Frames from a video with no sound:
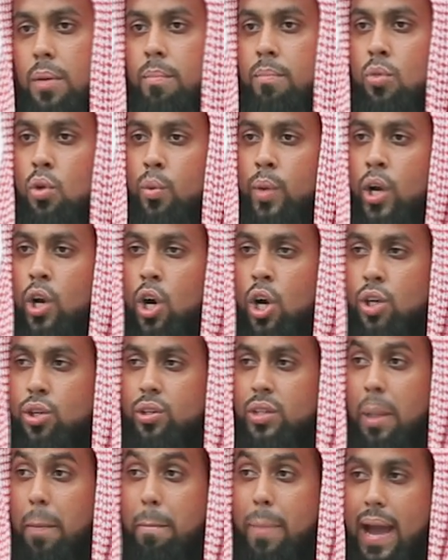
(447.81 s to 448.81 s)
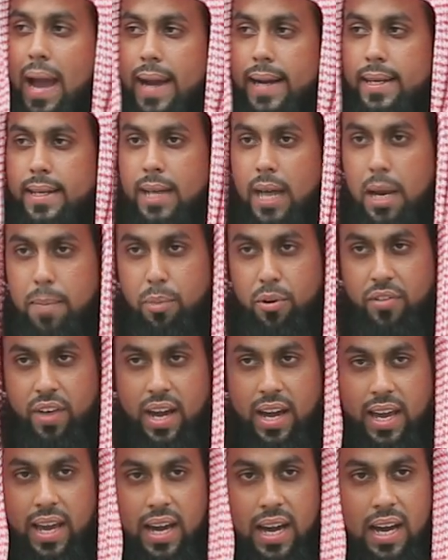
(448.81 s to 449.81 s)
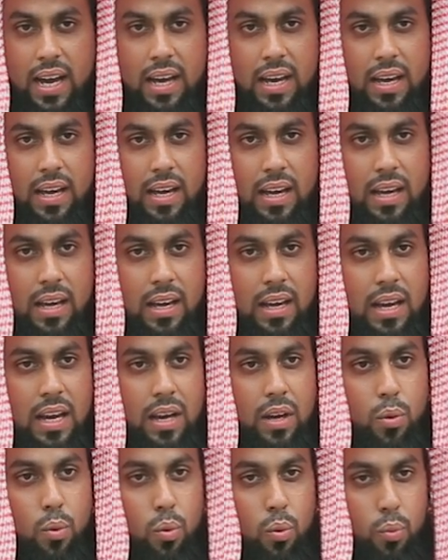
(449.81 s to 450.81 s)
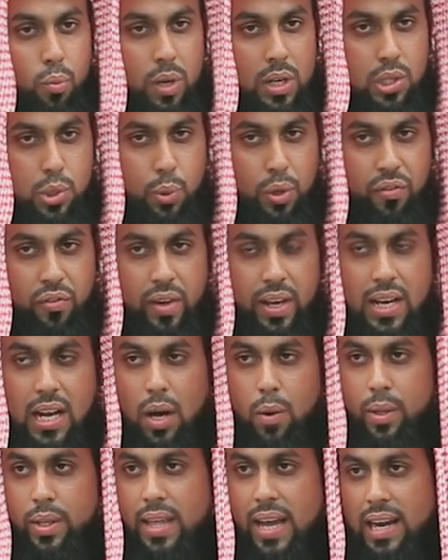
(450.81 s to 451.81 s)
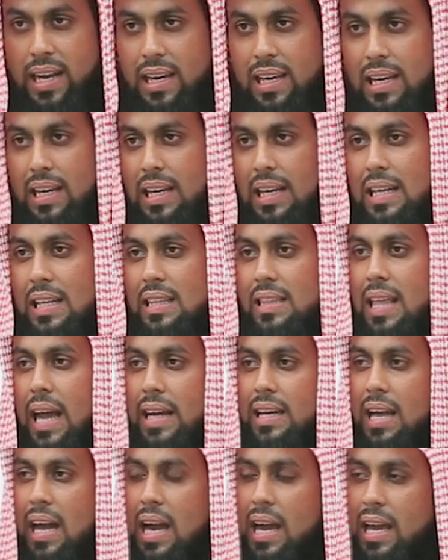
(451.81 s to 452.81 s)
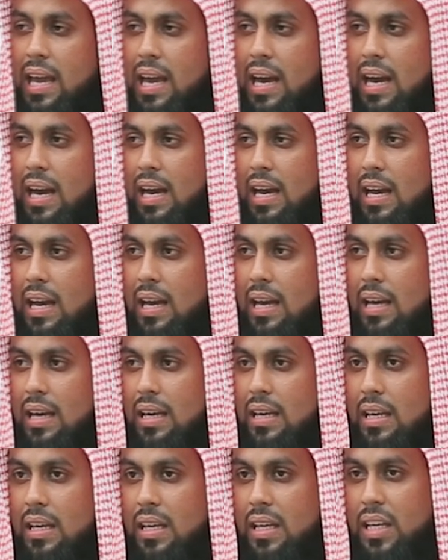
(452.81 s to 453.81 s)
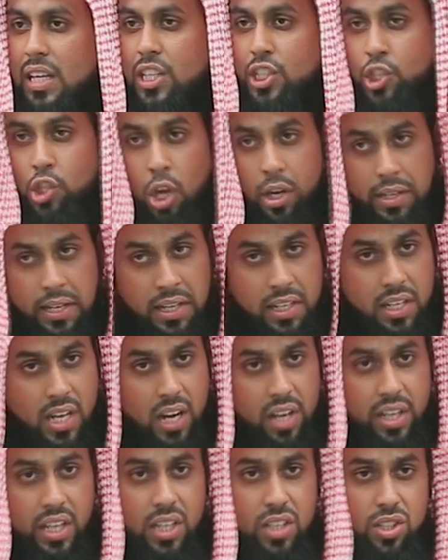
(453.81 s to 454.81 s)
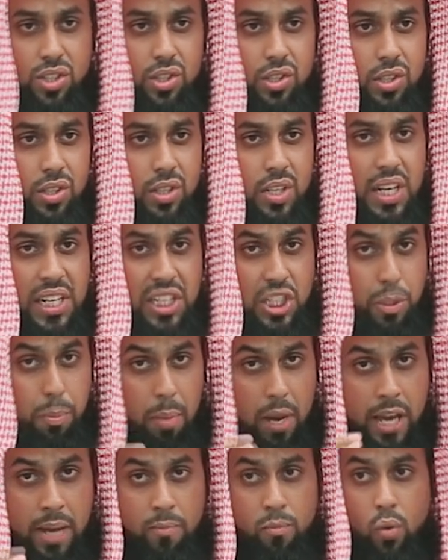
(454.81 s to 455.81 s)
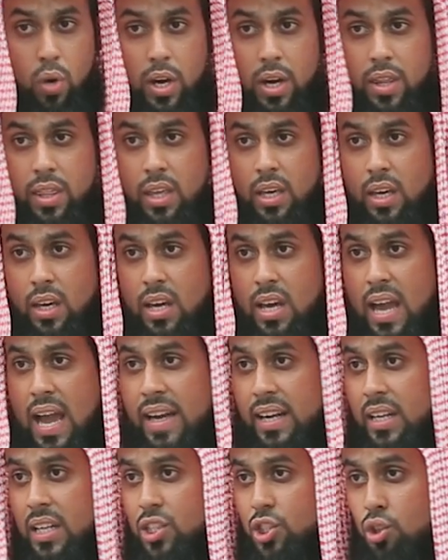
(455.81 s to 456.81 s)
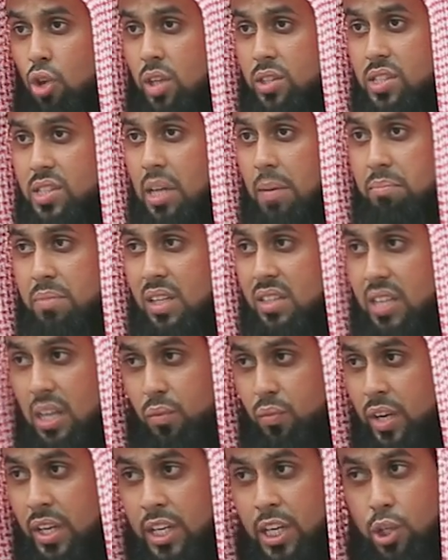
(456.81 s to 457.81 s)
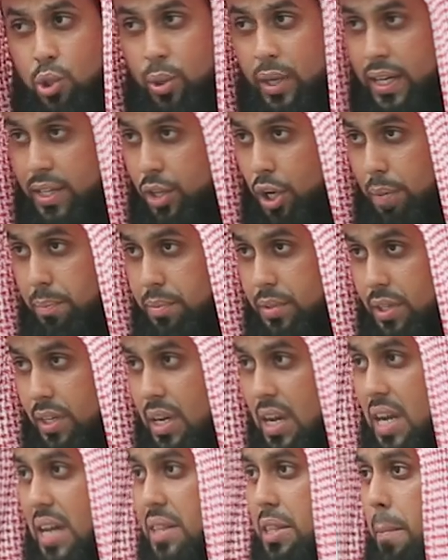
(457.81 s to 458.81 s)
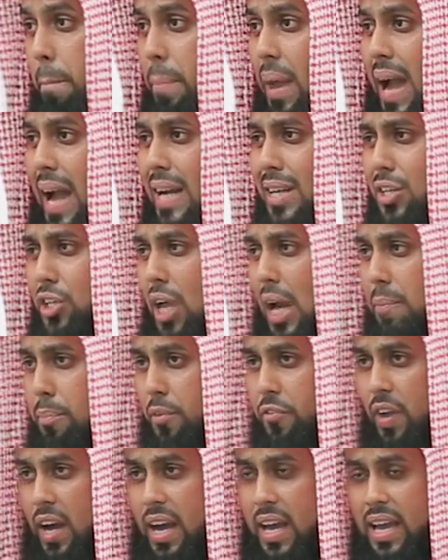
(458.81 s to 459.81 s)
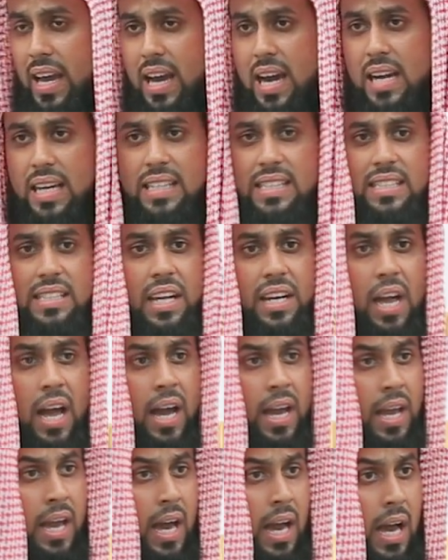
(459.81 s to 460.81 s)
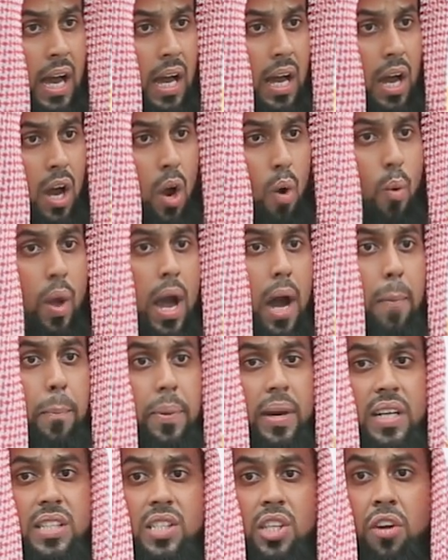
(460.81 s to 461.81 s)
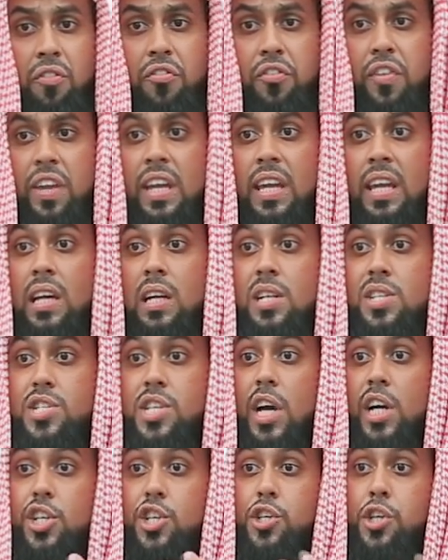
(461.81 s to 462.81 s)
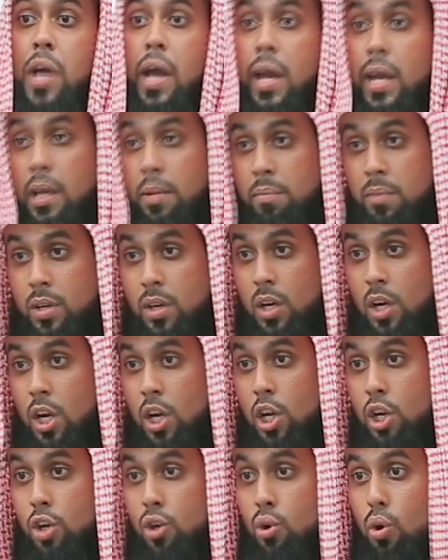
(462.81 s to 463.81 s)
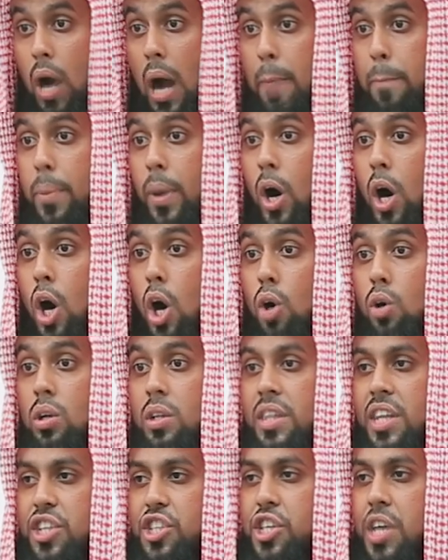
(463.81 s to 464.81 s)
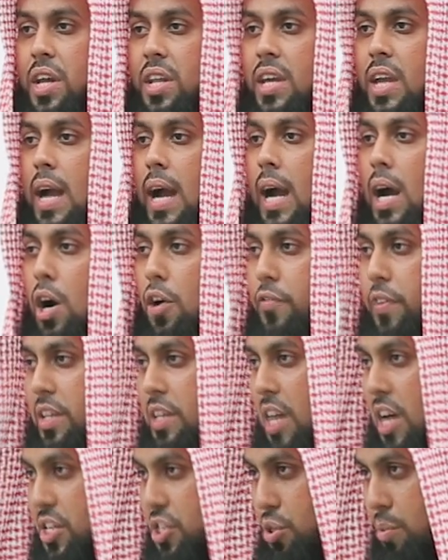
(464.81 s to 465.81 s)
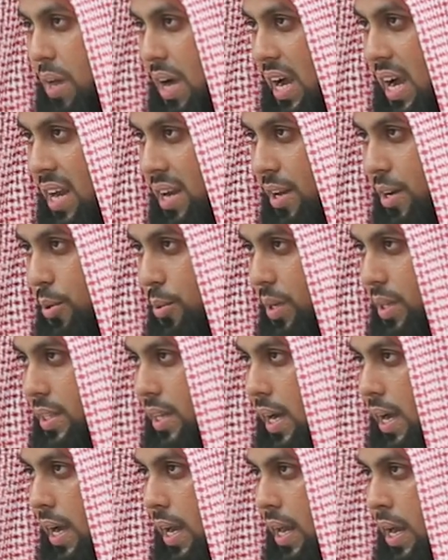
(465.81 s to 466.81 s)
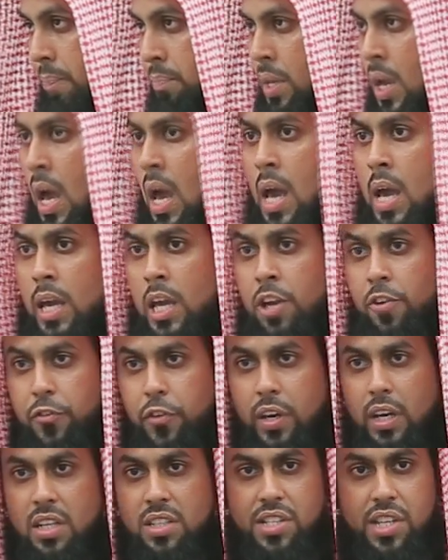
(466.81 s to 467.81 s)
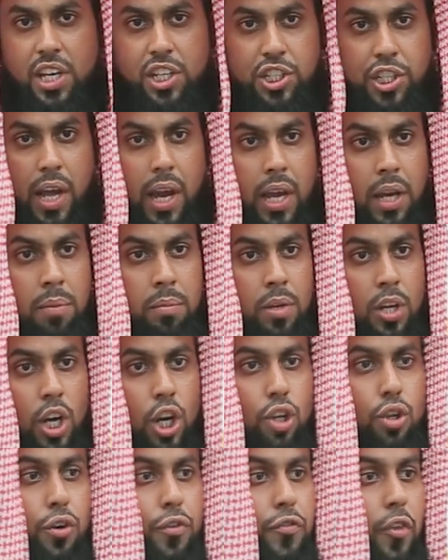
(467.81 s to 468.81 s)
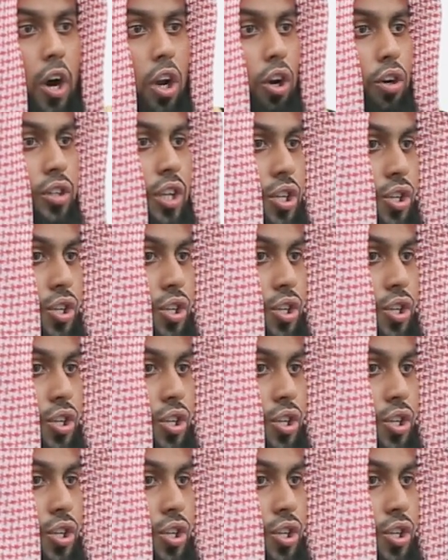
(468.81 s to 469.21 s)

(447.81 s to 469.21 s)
Moving on to the bad type of haya, will swiftly cover that. That haya is not encouraged, it is blameworthy, and it is not something that we need to adopt. The bad type of haya is that haya where a person feels ashamed to uphold the sharia of Allah subhanahu wa ta'ala. He feels ashamed to follow